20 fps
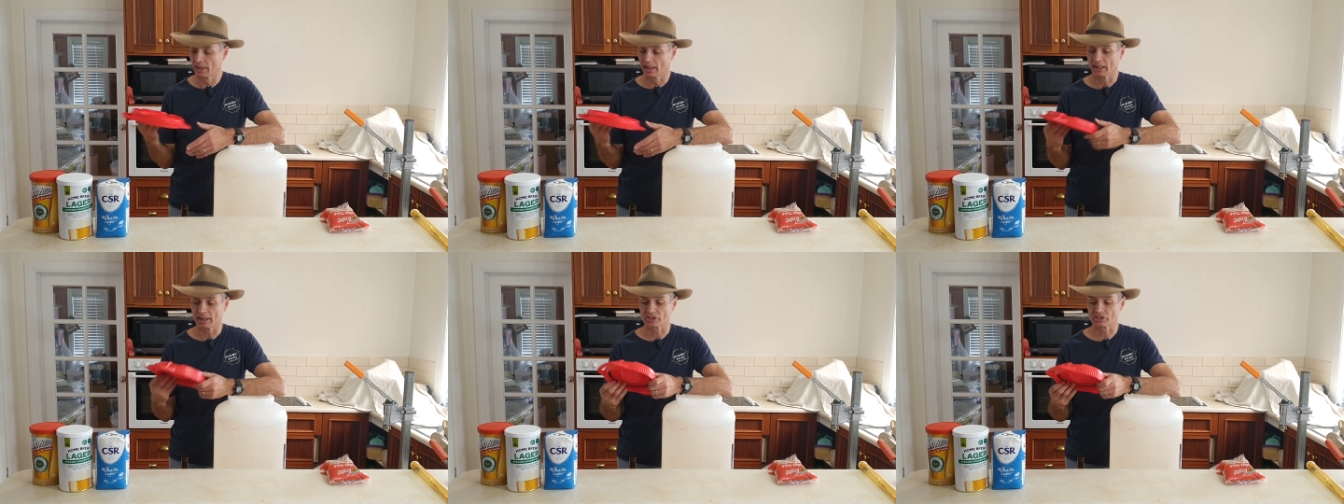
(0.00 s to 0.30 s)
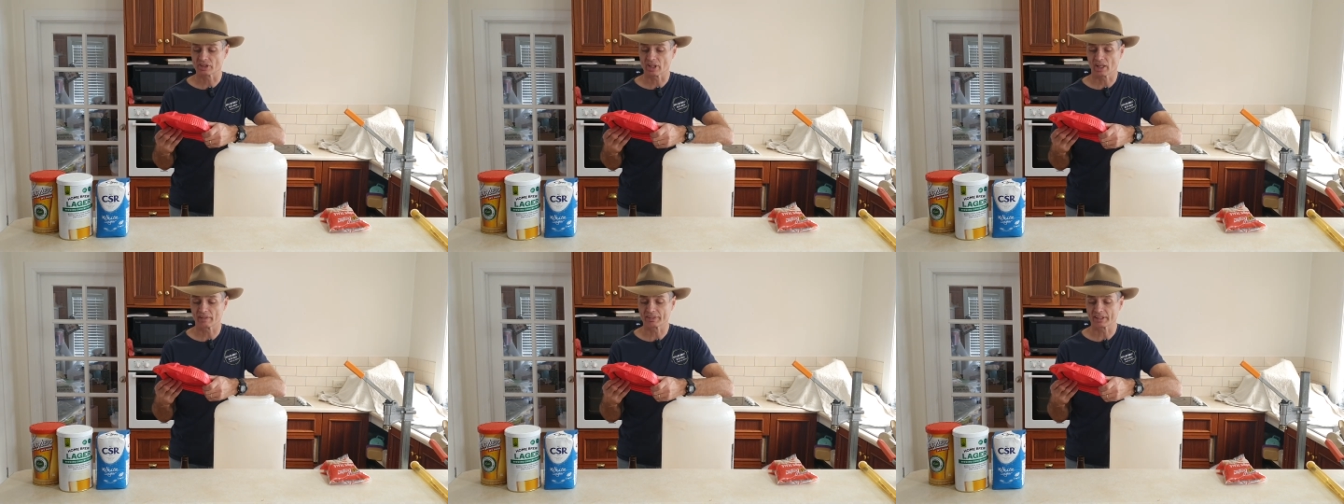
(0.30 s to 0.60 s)
and
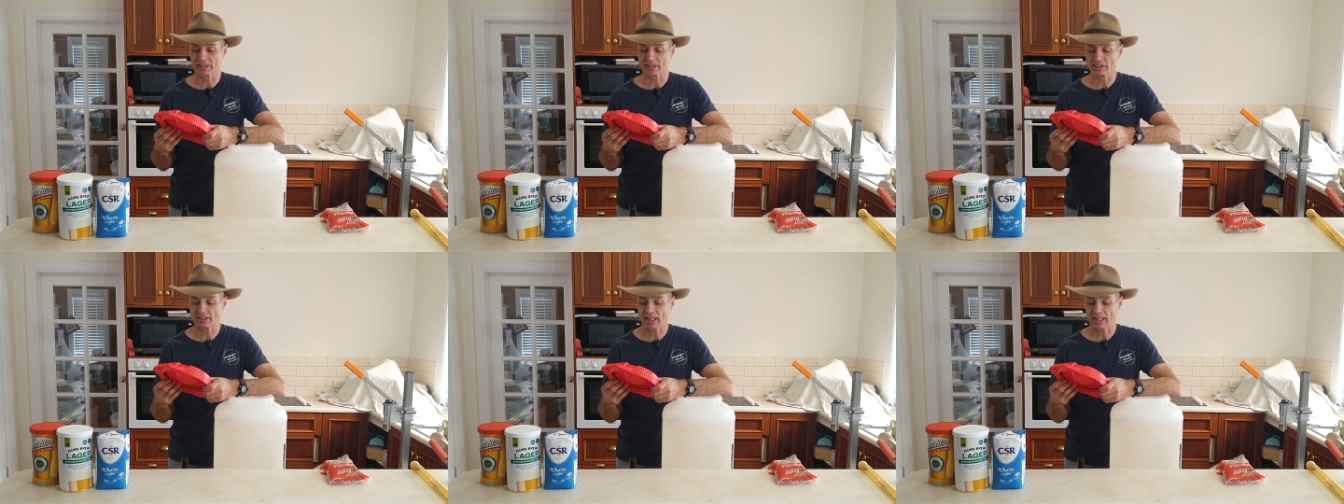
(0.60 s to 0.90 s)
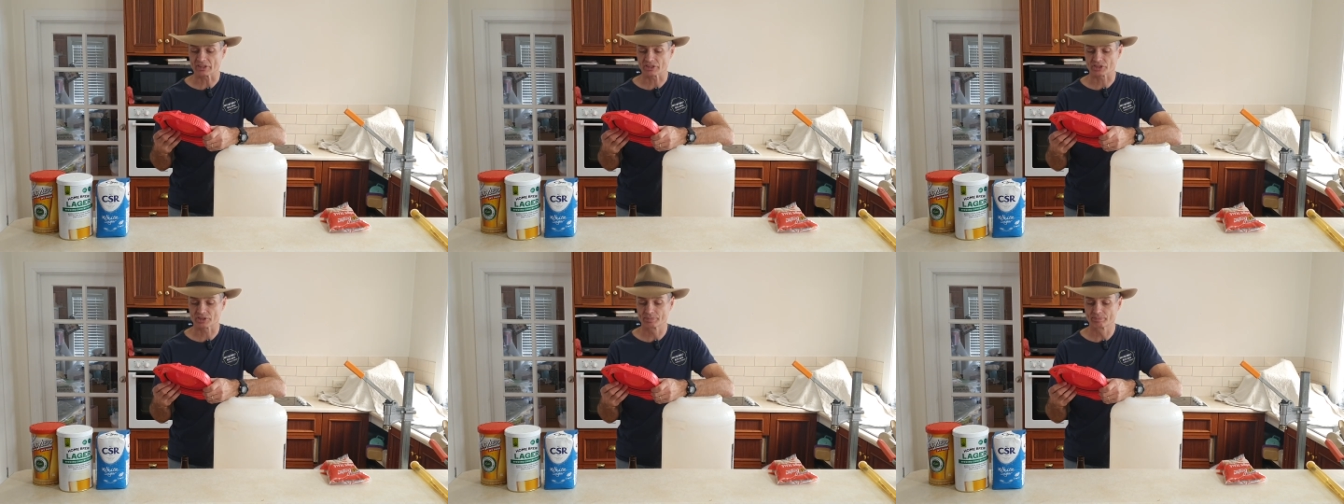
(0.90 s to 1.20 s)
it's covered in
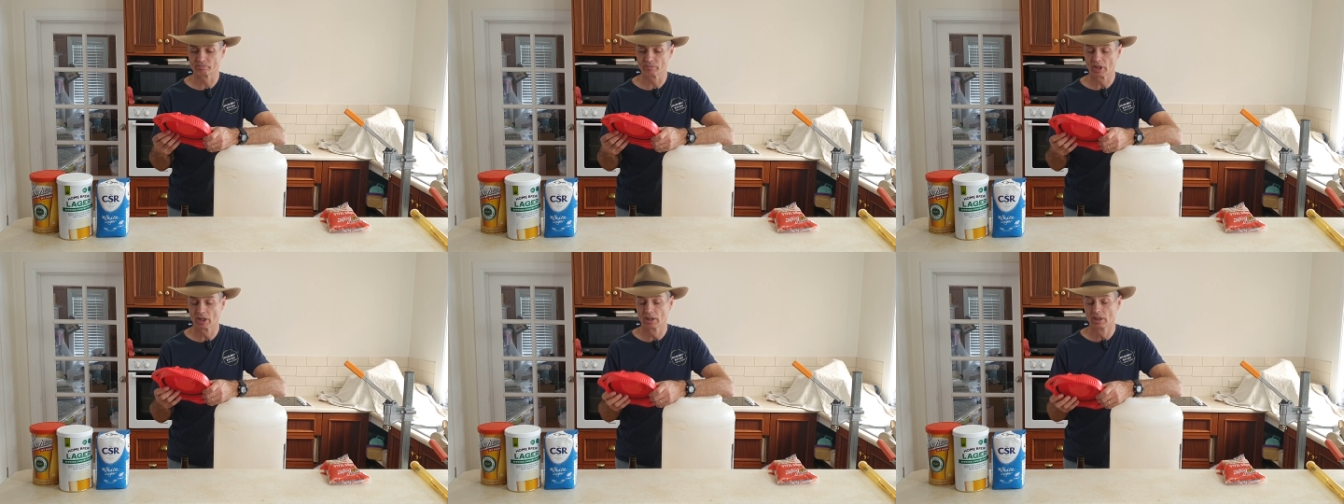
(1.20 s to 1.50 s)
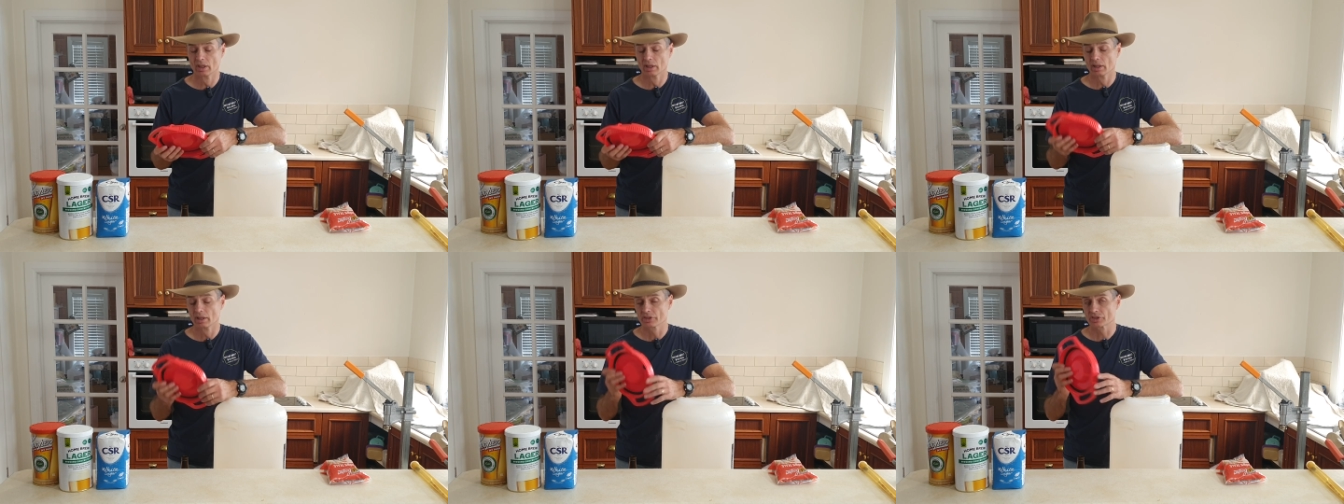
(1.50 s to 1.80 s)
dust.
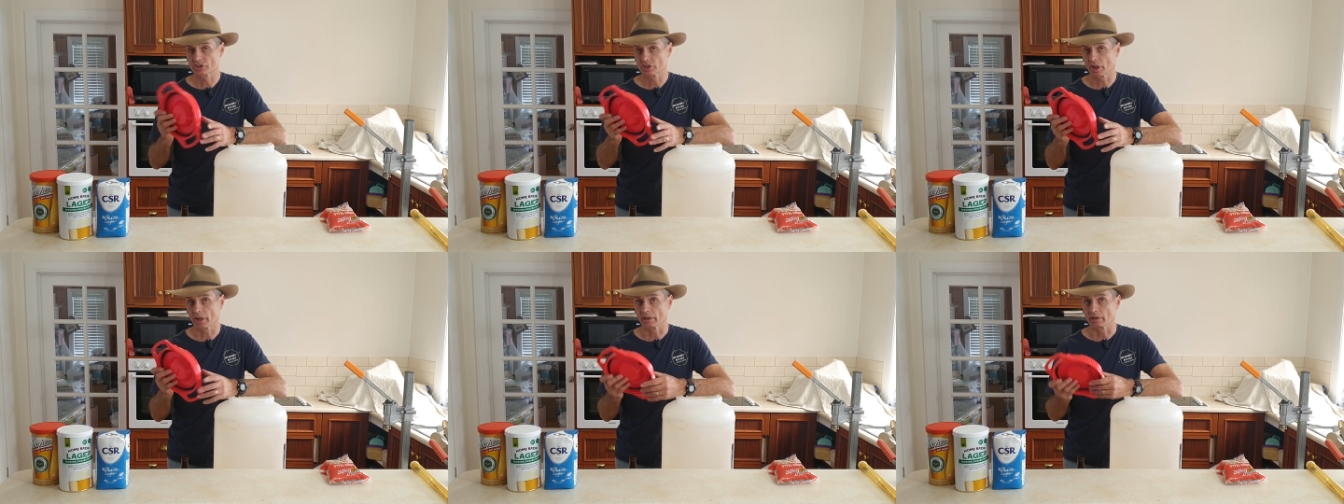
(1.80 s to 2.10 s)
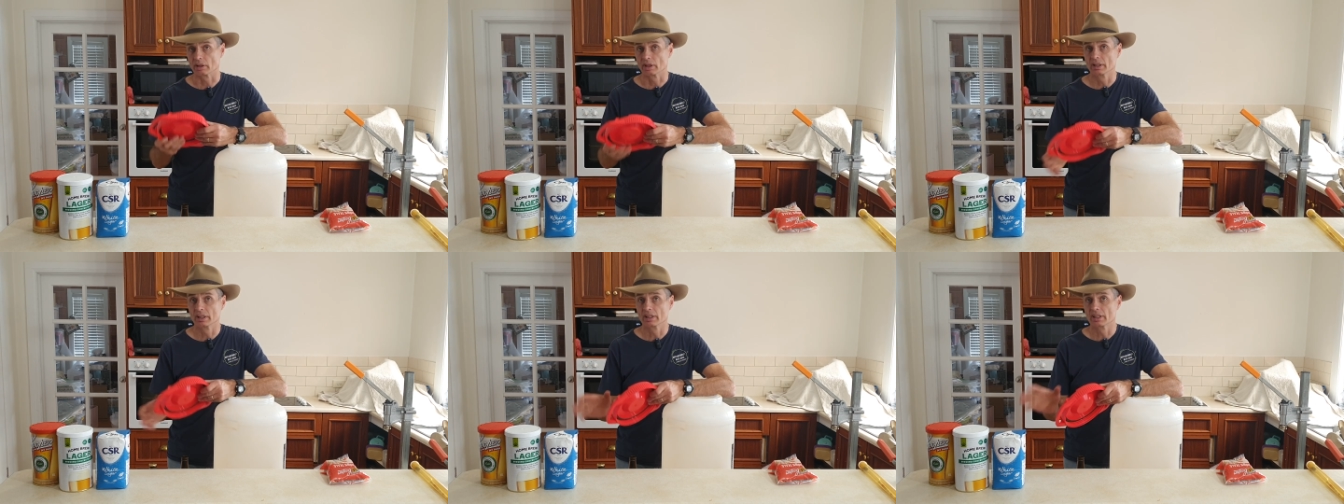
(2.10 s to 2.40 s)

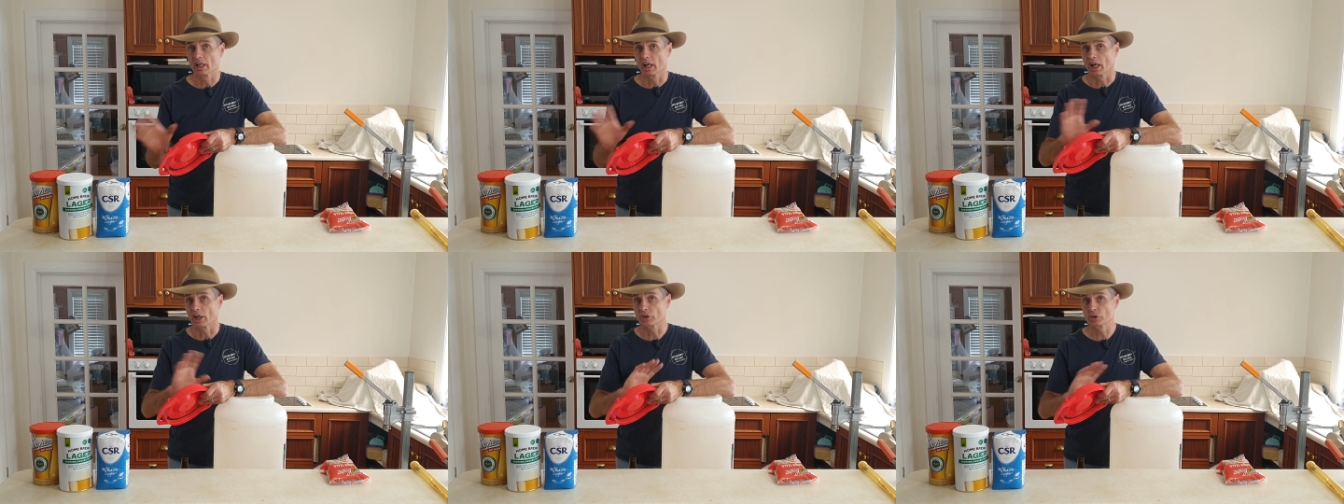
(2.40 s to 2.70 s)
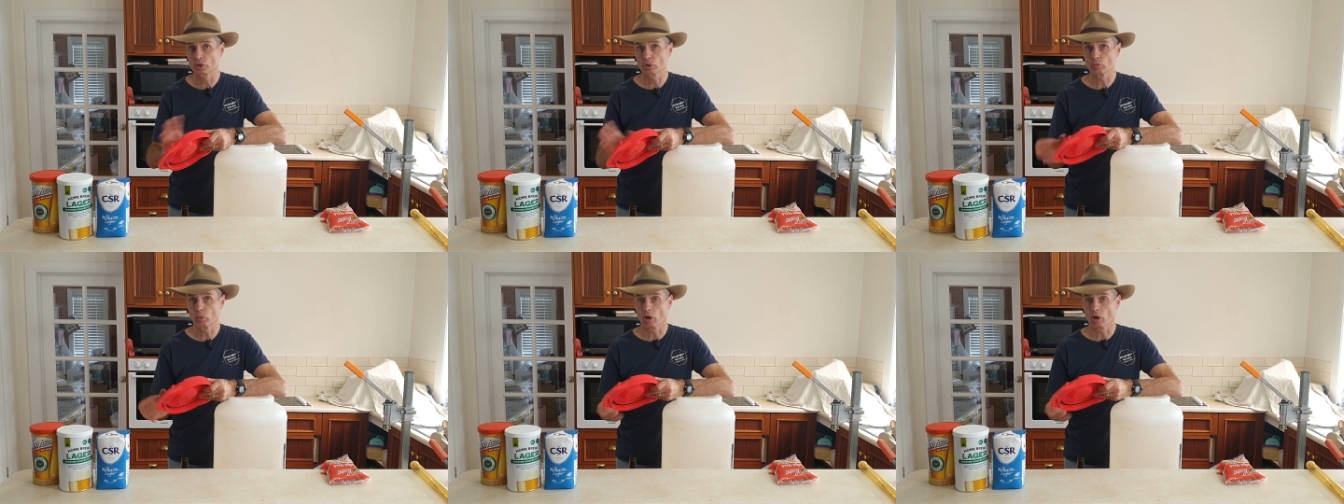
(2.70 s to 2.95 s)
So a good